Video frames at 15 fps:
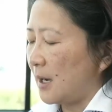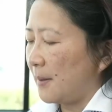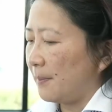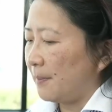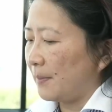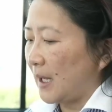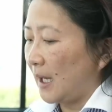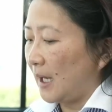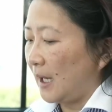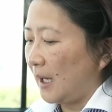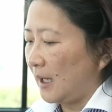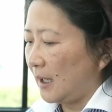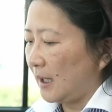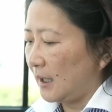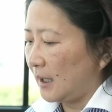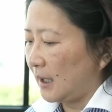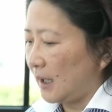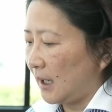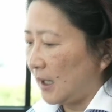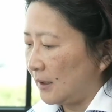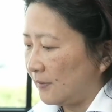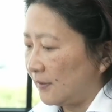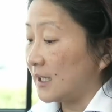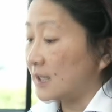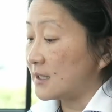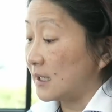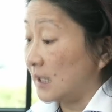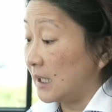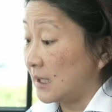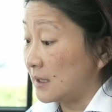um,
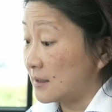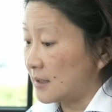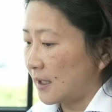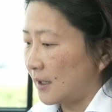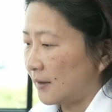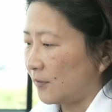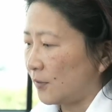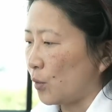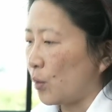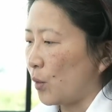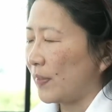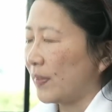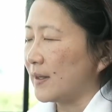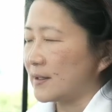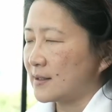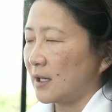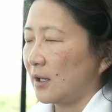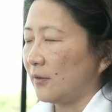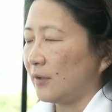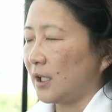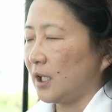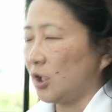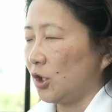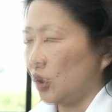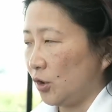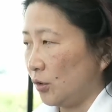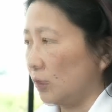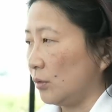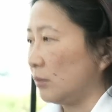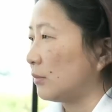advice and insight for what the self can
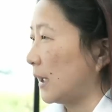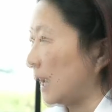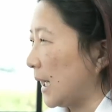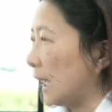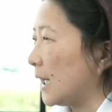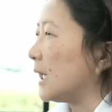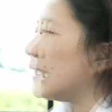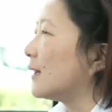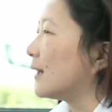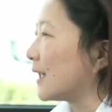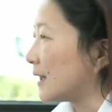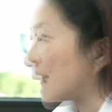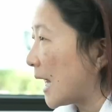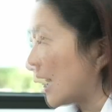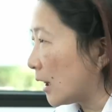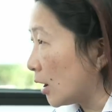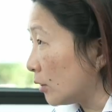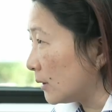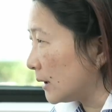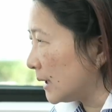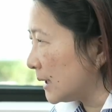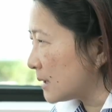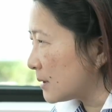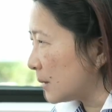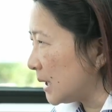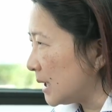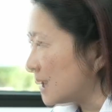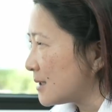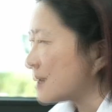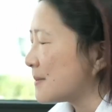do right and like that loneliness
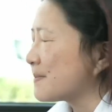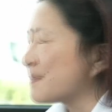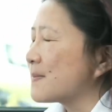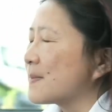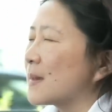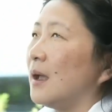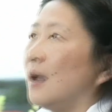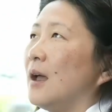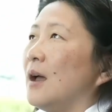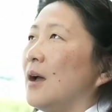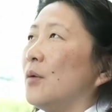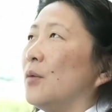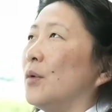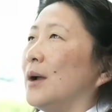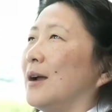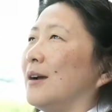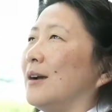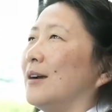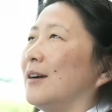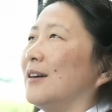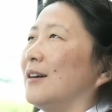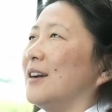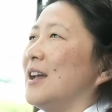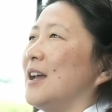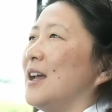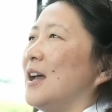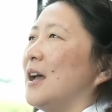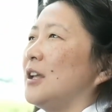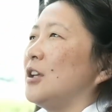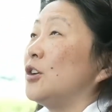piece where
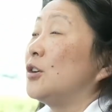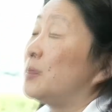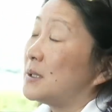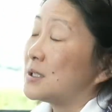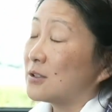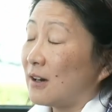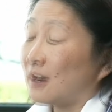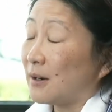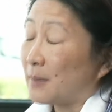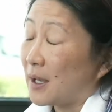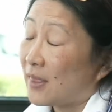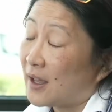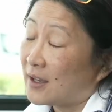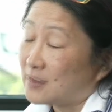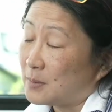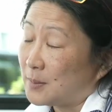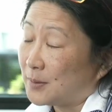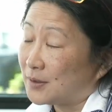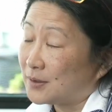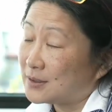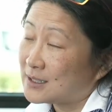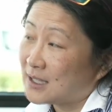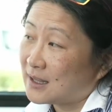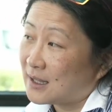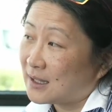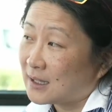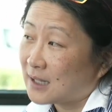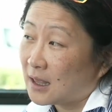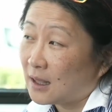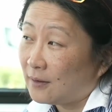you could be surrounded by a thousand people who say
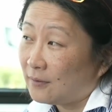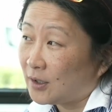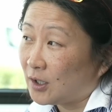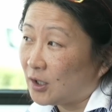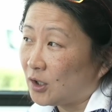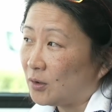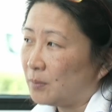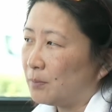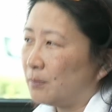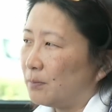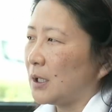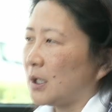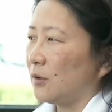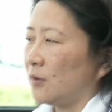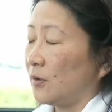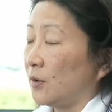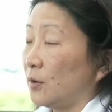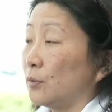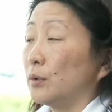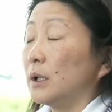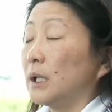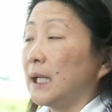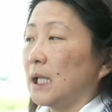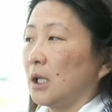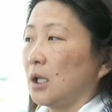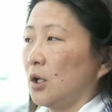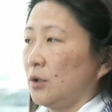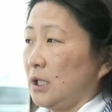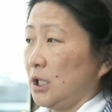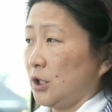that they love you, but you feel really
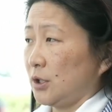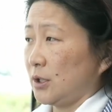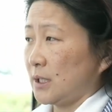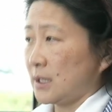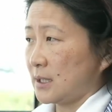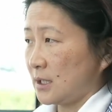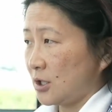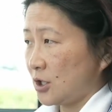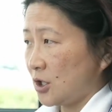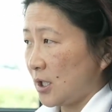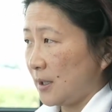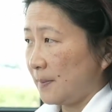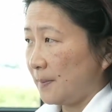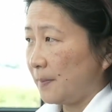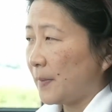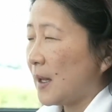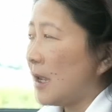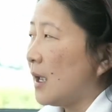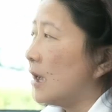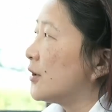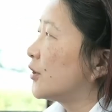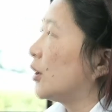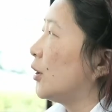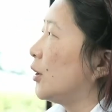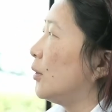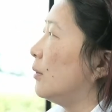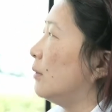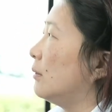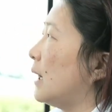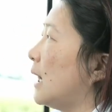alone in your decision.
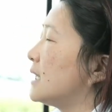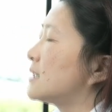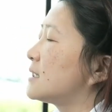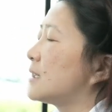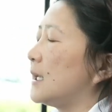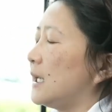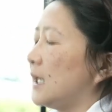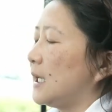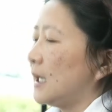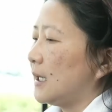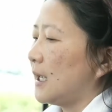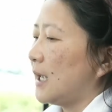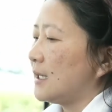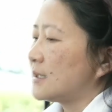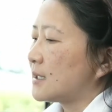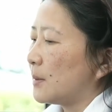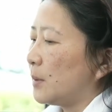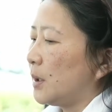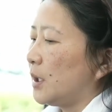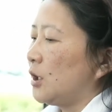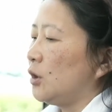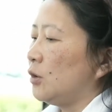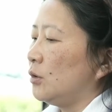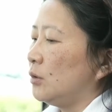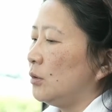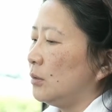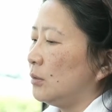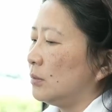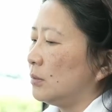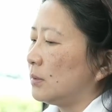So as as someone
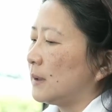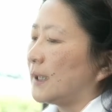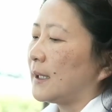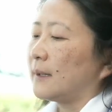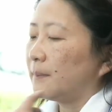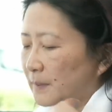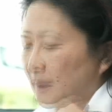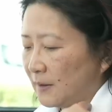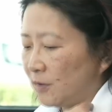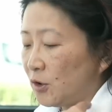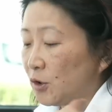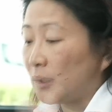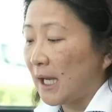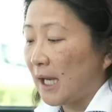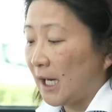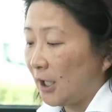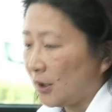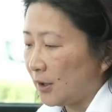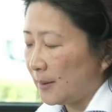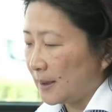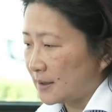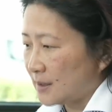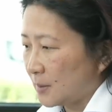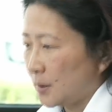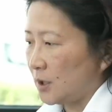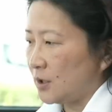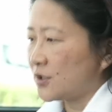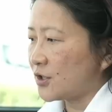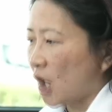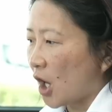who like if you cared about
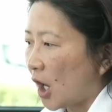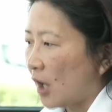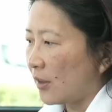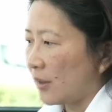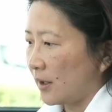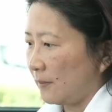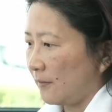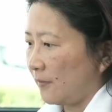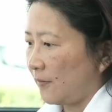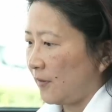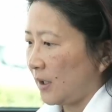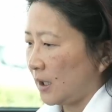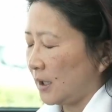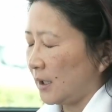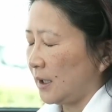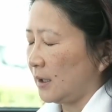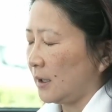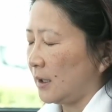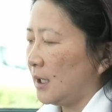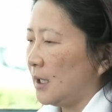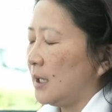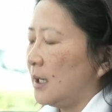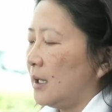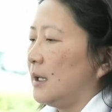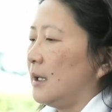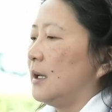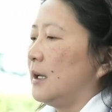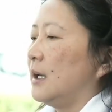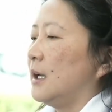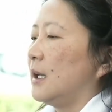someone, you saw them feeling
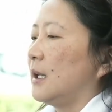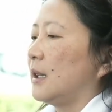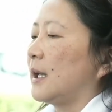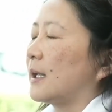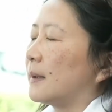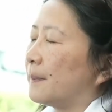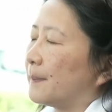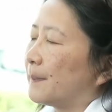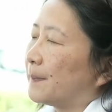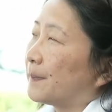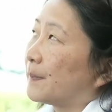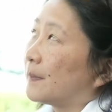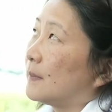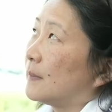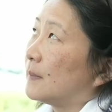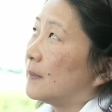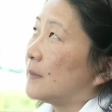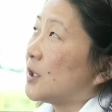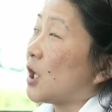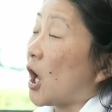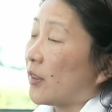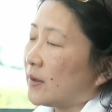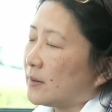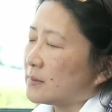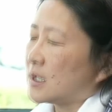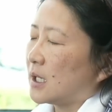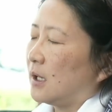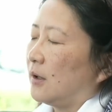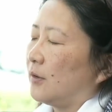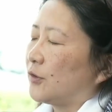like not
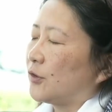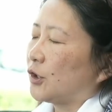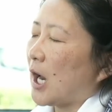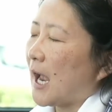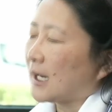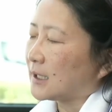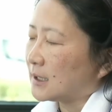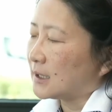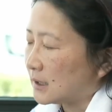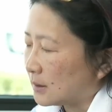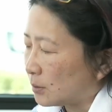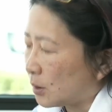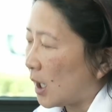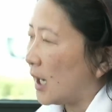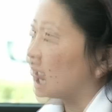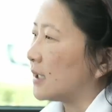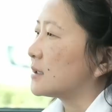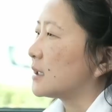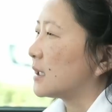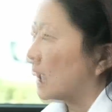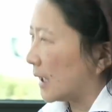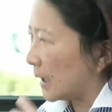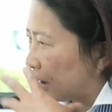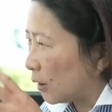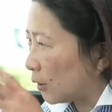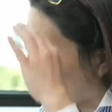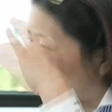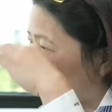themselves or acting depressed, like or